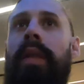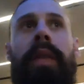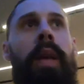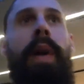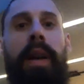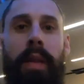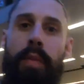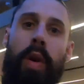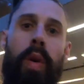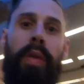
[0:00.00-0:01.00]
Let's head back to the
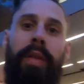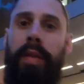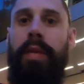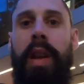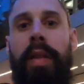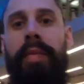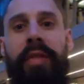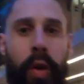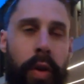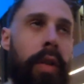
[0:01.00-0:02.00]
malls, get some
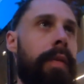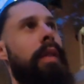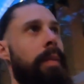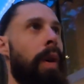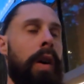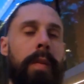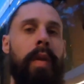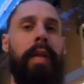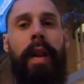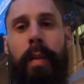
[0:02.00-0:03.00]
food.
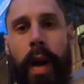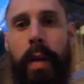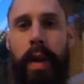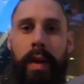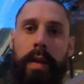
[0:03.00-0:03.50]
Pokemon Center maybe?